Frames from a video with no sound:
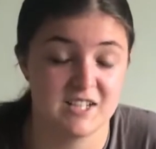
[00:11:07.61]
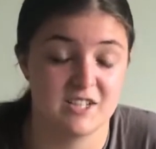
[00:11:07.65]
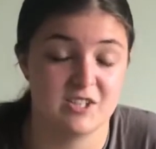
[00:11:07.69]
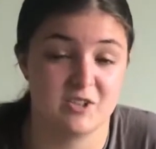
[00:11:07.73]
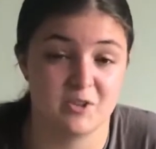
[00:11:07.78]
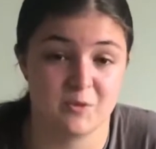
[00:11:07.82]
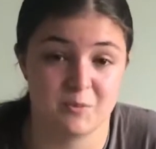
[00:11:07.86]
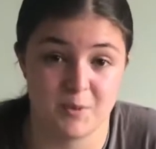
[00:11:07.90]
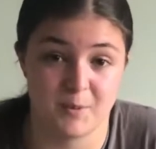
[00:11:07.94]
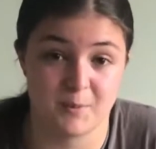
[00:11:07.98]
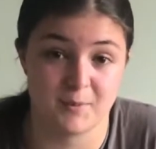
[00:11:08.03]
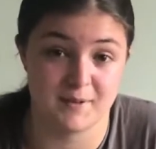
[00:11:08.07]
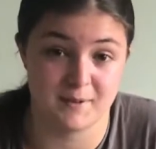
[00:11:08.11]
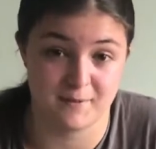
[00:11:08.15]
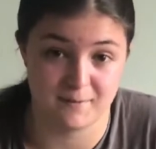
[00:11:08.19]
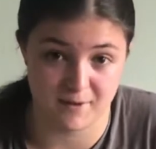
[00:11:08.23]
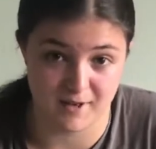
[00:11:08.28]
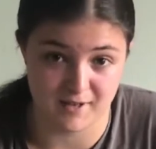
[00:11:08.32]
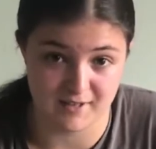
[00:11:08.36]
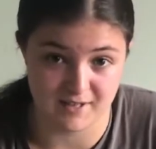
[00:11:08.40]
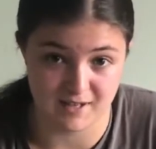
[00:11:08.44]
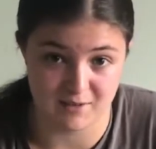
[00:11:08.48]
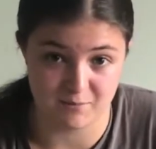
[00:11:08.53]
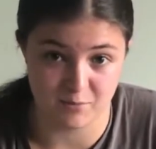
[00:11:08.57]
You'll probably
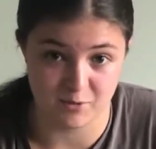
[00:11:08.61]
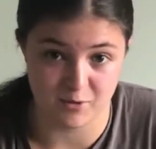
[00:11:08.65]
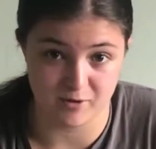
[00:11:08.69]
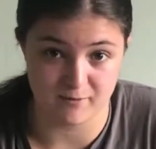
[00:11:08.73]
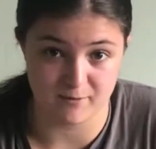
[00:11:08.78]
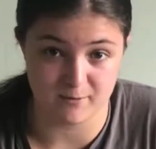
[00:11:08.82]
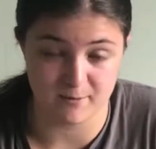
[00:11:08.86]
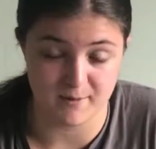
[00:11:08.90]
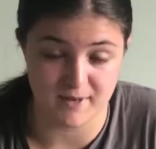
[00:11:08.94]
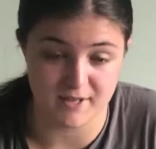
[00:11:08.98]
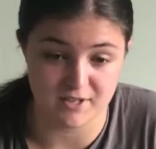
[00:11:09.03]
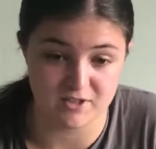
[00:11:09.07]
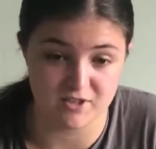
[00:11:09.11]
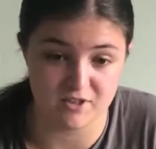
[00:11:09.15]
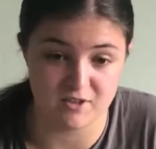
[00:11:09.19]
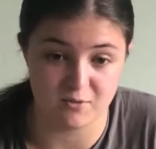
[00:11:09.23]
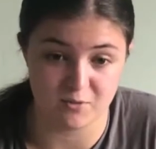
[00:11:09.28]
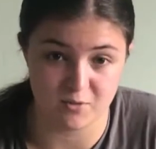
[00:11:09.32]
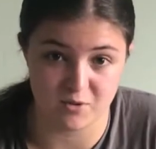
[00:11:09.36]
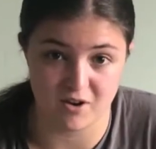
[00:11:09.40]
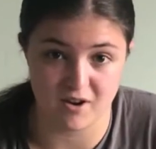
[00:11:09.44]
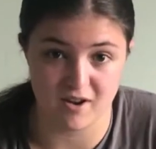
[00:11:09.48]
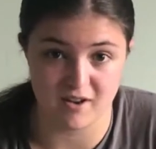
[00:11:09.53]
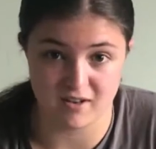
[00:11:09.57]
find out more information than
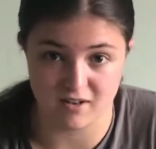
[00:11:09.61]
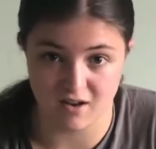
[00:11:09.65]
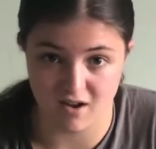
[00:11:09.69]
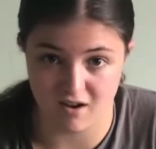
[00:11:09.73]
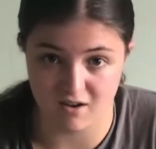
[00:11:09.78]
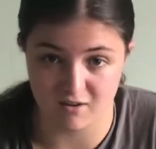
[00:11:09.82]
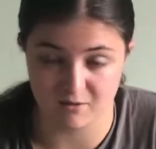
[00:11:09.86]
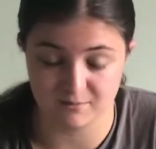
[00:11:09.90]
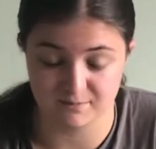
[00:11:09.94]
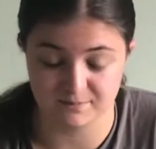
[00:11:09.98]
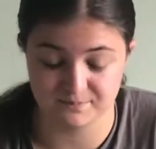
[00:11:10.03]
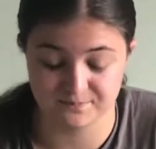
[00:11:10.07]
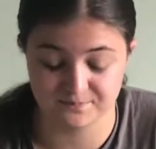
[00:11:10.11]
what I know.